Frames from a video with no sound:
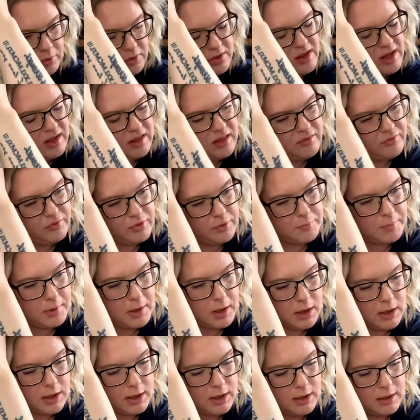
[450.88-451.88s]
sides of your
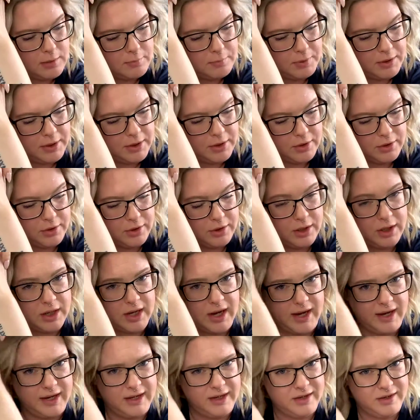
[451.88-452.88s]
part, but you're gonna
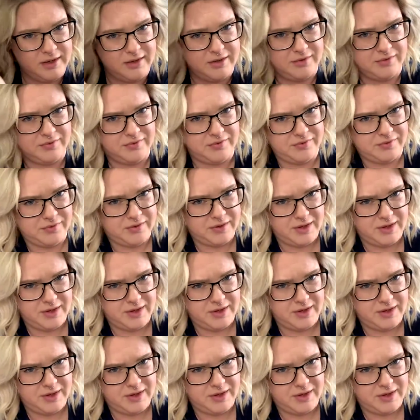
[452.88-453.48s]
kind of